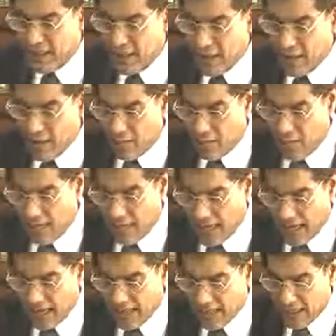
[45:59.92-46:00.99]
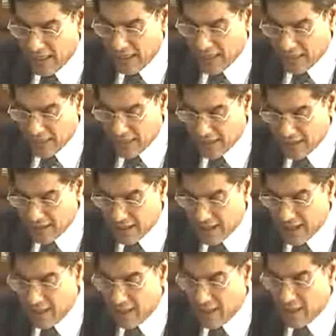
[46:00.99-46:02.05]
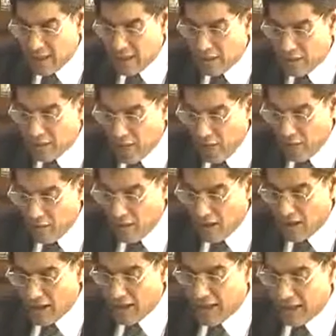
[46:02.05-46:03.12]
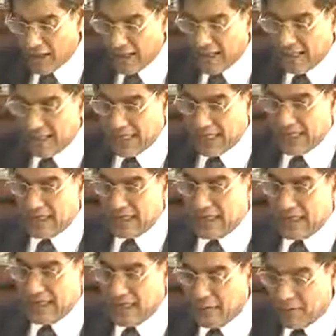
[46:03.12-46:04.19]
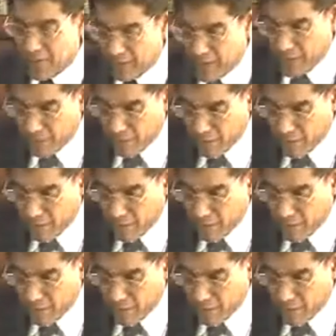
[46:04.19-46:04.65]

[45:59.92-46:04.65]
for land under construction, storm water drainage charges, debris removal